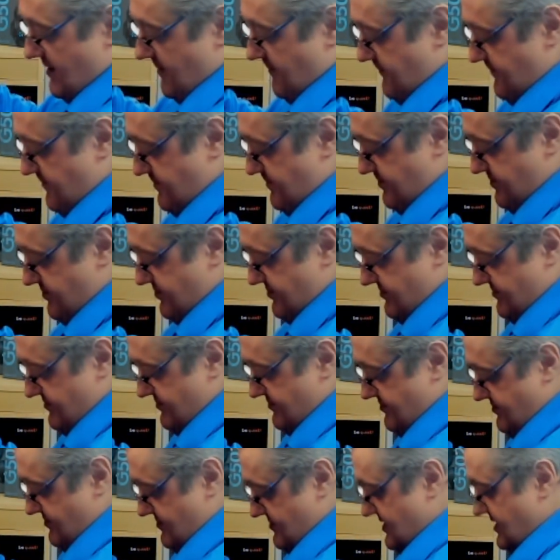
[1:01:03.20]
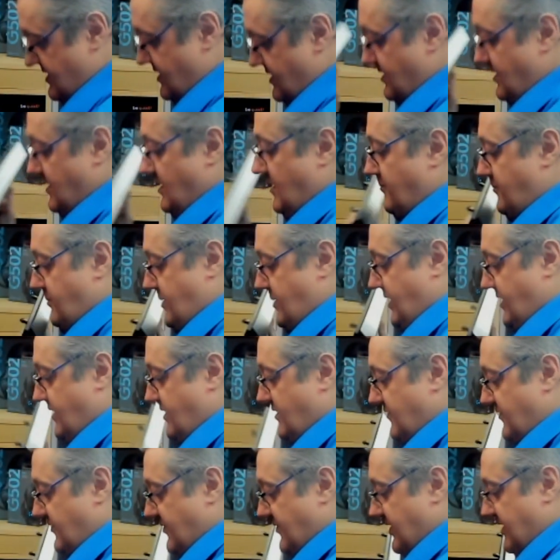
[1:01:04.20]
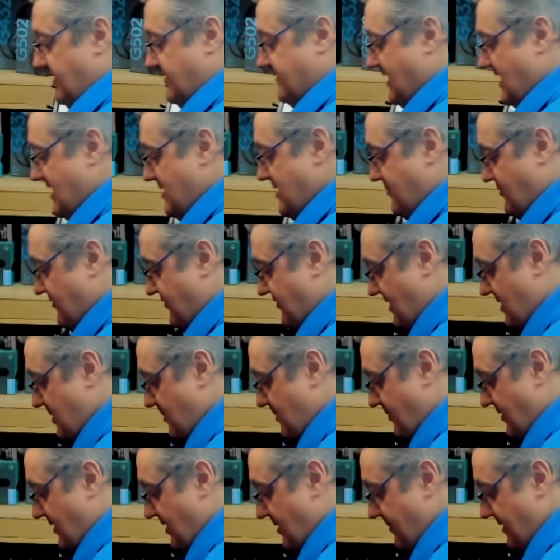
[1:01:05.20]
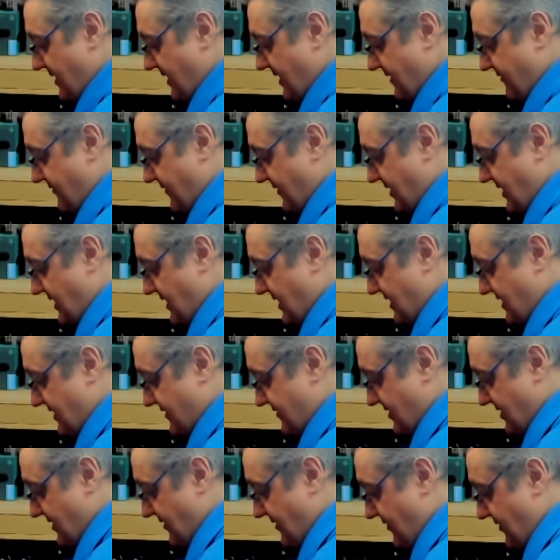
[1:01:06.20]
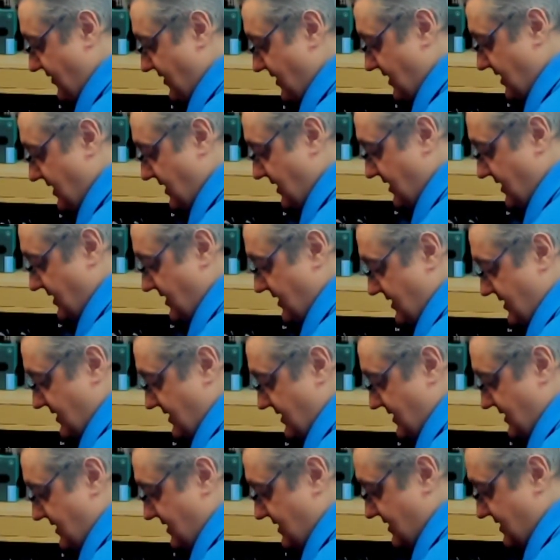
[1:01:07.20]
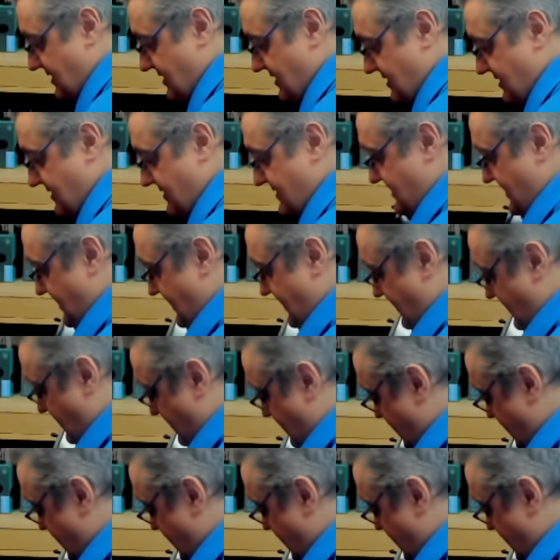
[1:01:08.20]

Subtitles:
on because of these cables down the bottom here for the hard drives are a little